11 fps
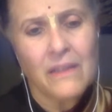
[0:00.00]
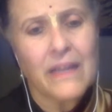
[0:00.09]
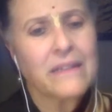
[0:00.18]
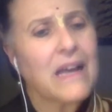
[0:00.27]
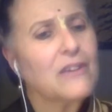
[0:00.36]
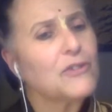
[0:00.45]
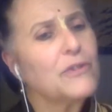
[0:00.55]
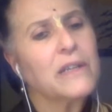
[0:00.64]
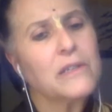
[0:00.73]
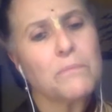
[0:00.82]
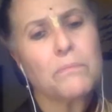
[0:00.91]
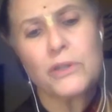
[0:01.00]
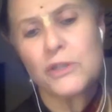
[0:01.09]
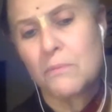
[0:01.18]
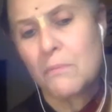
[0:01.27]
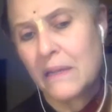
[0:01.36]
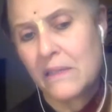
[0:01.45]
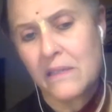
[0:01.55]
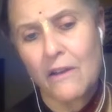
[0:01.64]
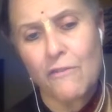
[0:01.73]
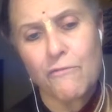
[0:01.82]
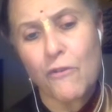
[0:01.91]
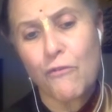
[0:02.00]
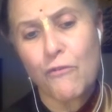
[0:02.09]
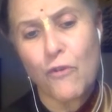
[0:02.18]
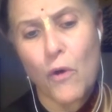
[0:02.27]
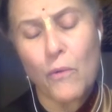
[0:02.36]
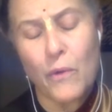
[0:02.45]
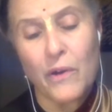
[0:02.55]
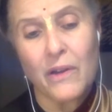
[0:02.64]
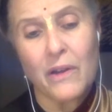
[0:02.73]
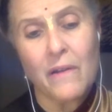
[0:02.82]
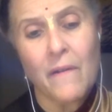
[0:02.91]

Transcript: like not trying to push myself forward,